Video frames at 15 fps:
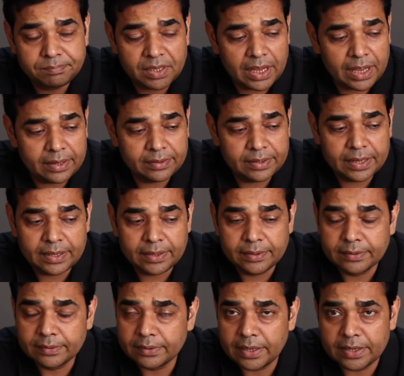and
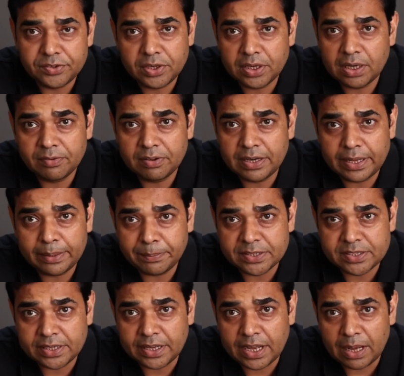then entry-level
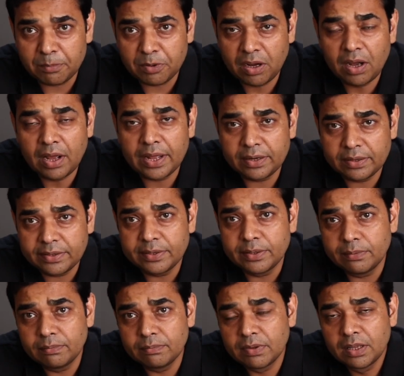APC camera. And
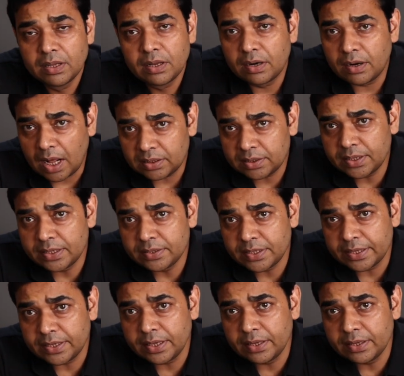rather than
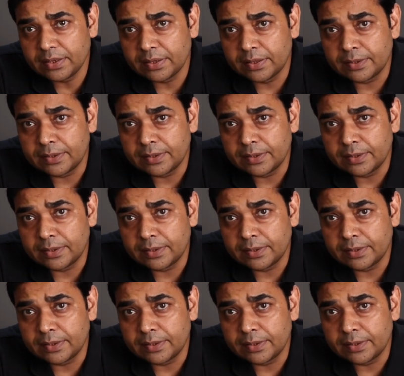taking